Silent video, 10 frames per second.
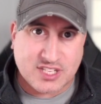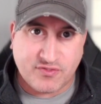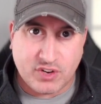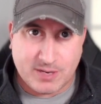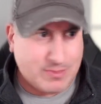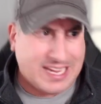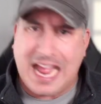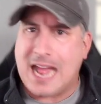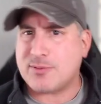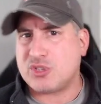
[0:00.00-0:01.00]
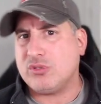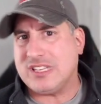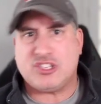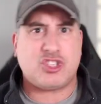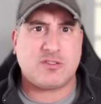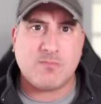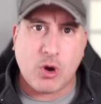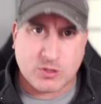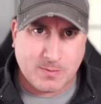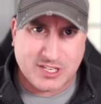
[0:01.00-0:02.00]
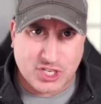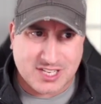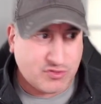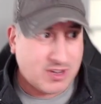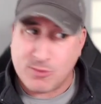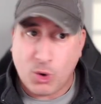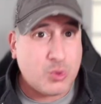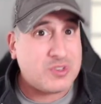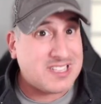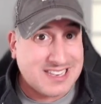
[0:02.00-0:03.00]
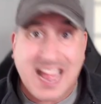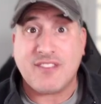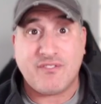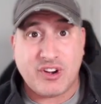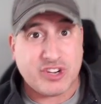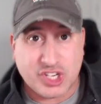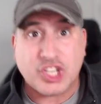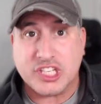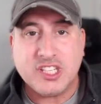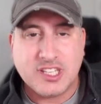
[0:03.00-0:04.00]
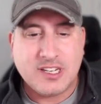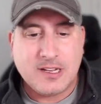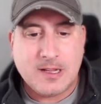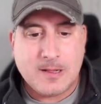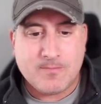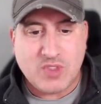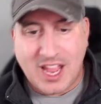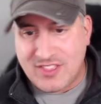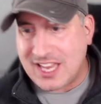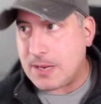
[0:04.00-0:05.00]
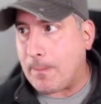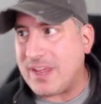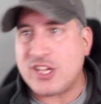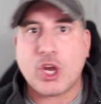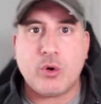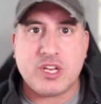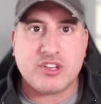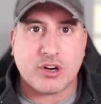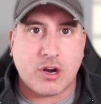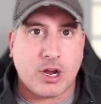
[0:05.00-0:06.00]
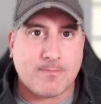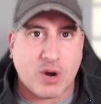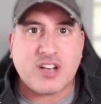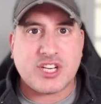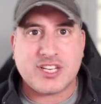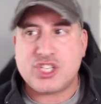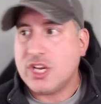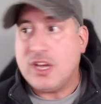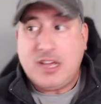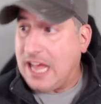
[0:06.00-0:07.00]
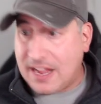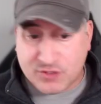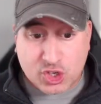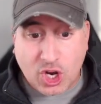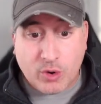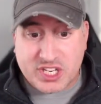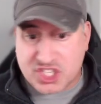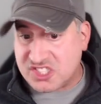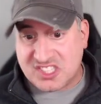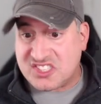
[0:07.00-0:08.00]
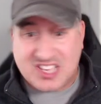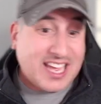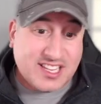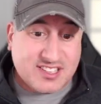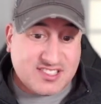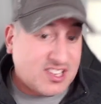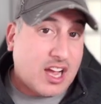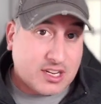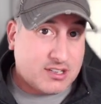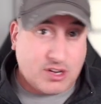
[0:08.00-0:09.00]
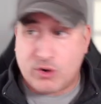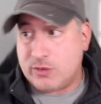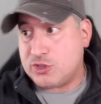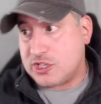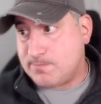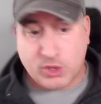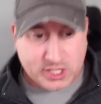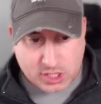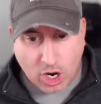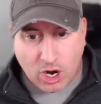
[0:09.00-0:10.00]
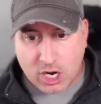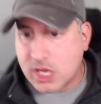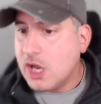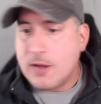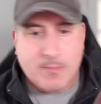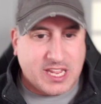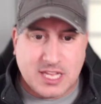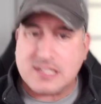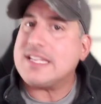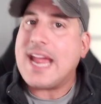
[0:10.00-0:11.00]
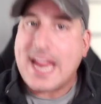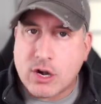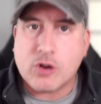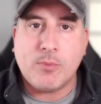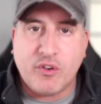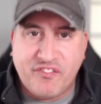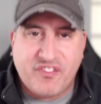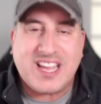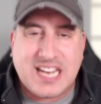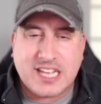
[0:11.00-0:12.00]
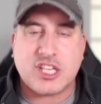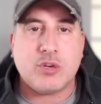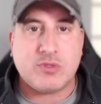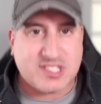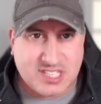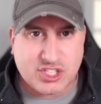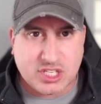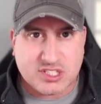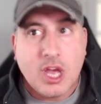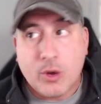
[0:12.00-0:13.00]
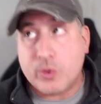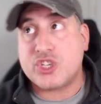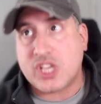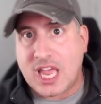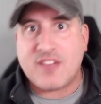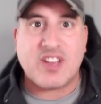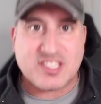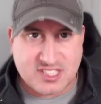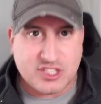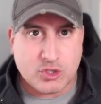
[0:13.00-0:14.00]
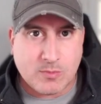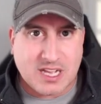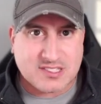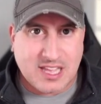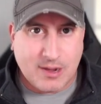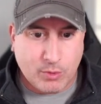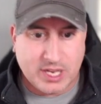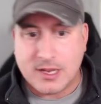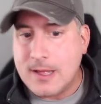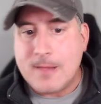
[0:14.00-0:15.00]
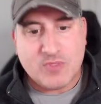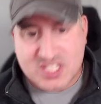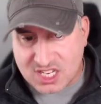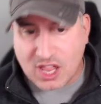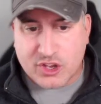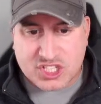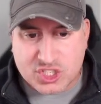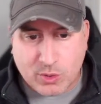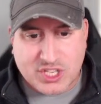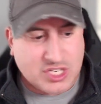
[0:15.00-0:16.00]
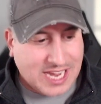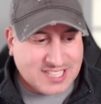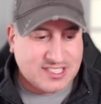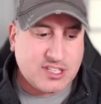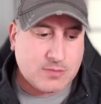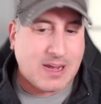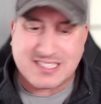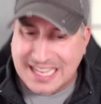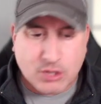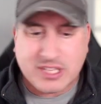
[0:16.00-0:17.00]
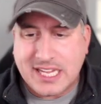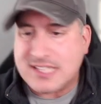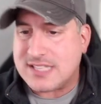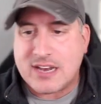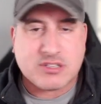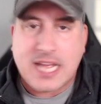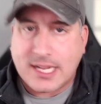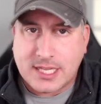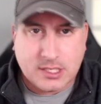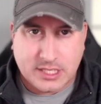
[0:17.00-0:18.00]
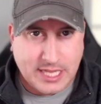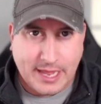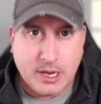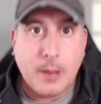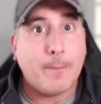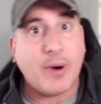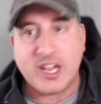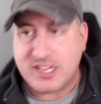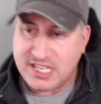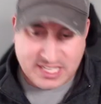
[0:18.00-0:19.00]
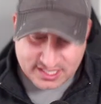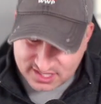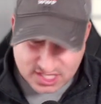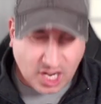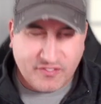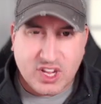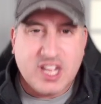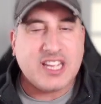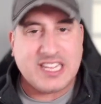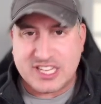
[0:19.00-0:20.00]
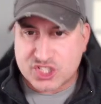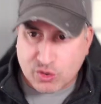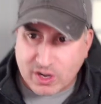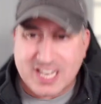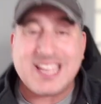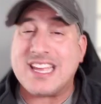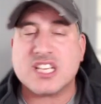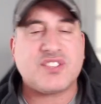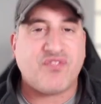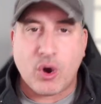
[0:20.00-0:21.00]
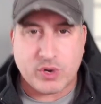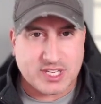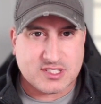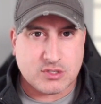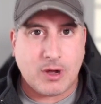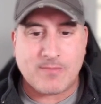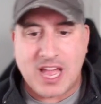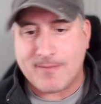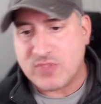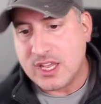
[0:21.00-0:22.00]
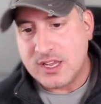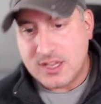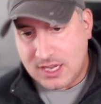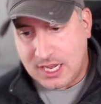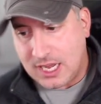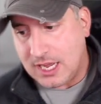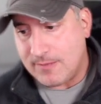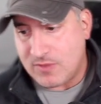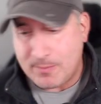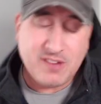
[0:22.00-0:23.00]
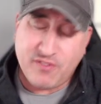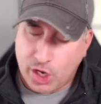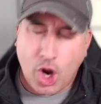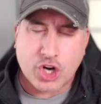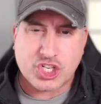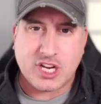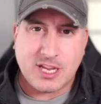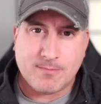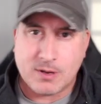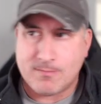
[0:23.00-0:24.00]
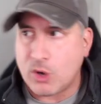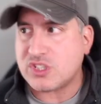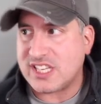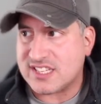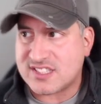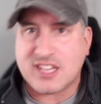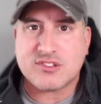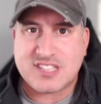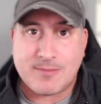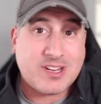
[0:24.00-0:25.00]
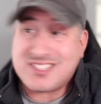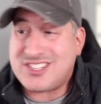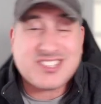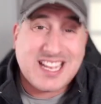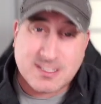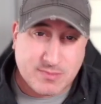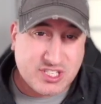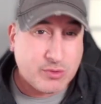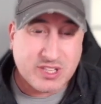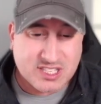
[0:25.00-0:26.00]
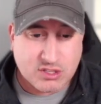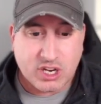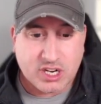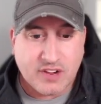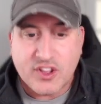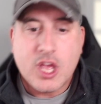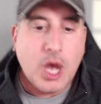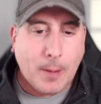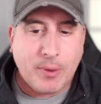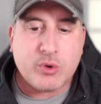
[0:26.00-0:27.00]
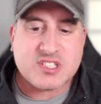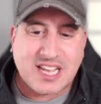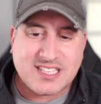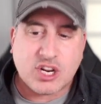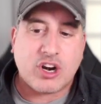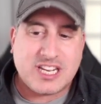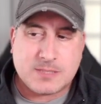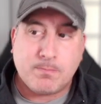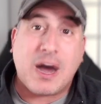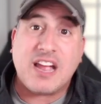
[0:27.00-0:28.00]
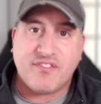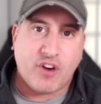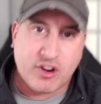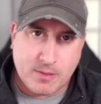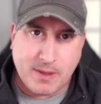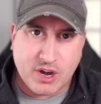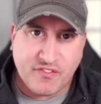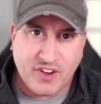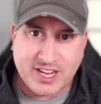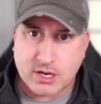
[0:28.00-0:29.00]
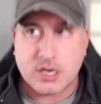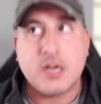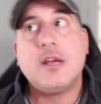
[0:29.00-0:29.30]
Freem, absolutely smoked by Josh Freem, who's not very good. And then he beat Cody Brundage after Cody just decided to suck. Cody was just pulling guard, making terrible fight IQ decisions, which gave SD Dumas that win. There's another situation. SD Dumas, I don't think he's there technically yet, but he is tough. He is gritty. He is focused. So I'm being very harsh on him, but mostly his skill set because he just hasn't been doing this long enough. Abu Azaitar is by far the better fighter.